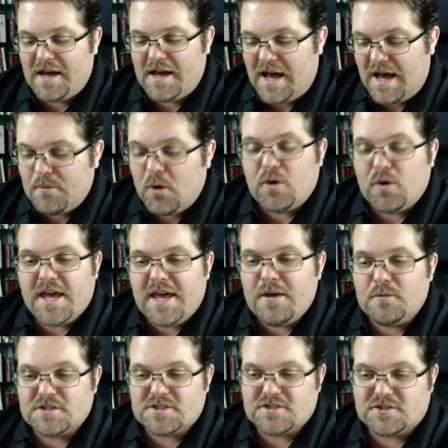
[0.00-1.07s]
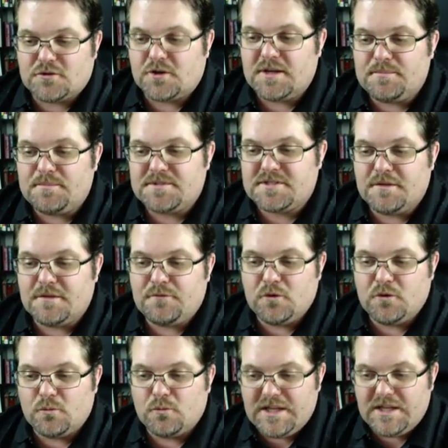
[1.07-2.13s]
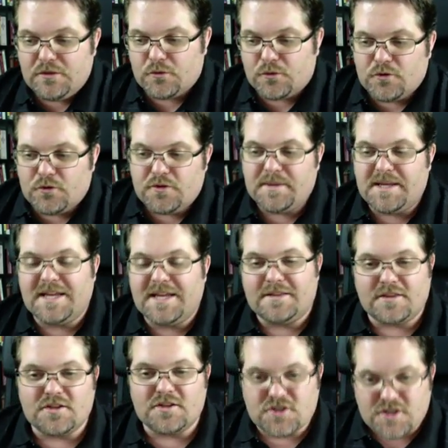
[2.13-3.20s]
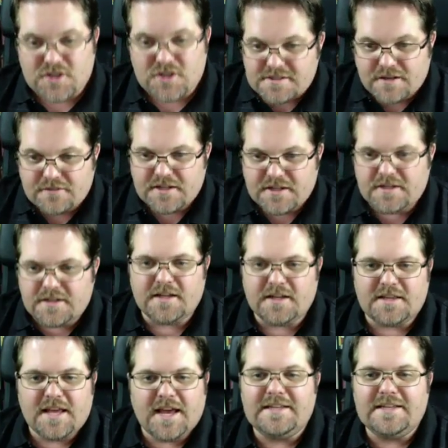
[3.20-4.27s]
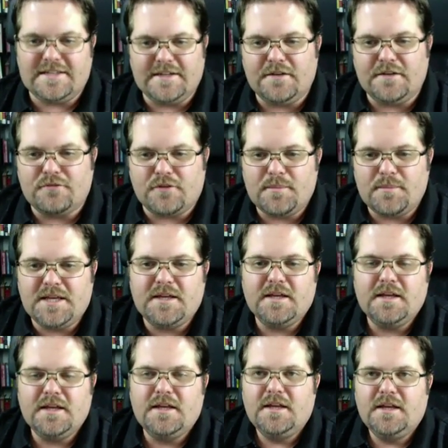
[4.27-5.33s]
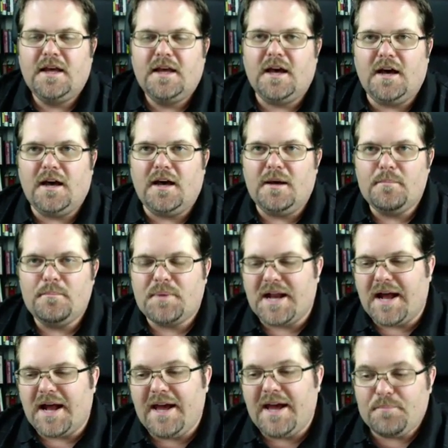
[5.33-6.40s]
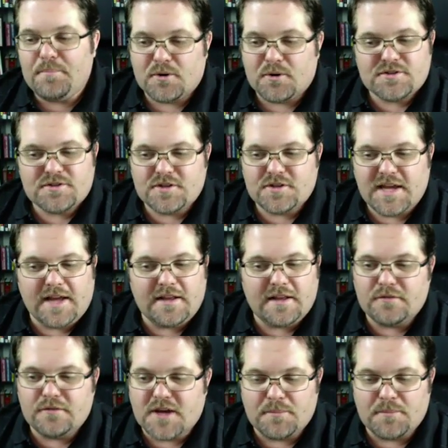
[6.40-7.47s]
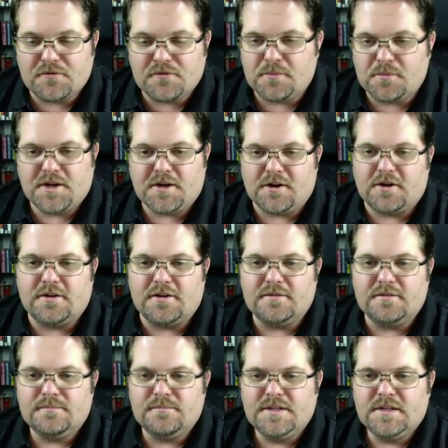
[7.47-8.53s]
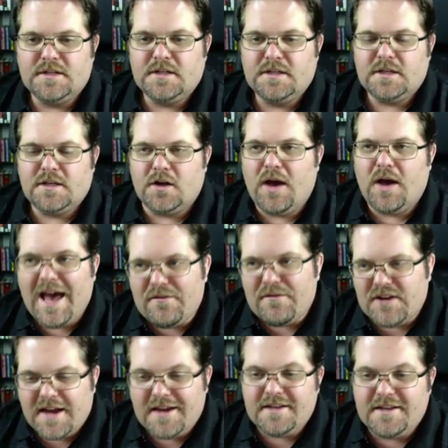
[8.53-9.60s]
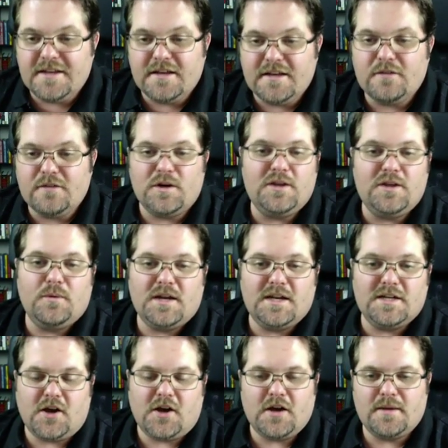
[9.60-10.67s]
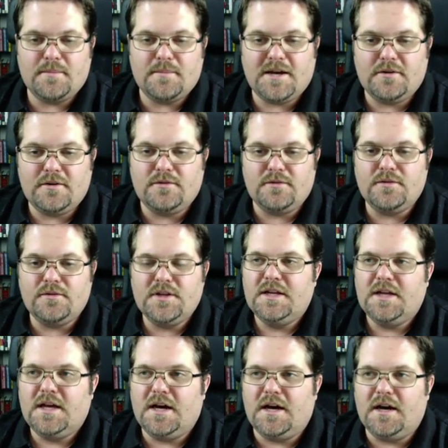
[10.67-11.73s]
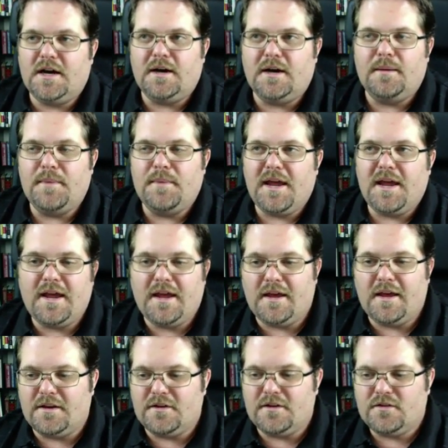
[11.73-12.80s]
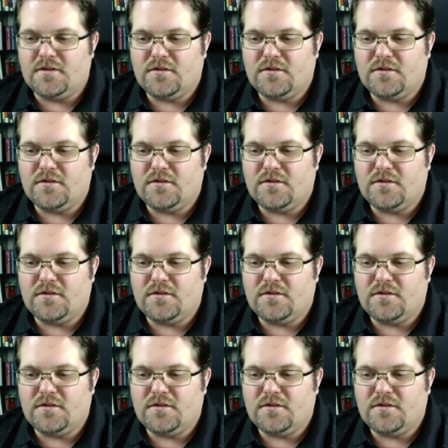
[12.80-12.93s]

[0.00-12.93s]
I'm okay with scripts if you read through them and get the gist of it, get the idea from it. But I personally love coming from the heart. Have an idea of what you want to talk about, and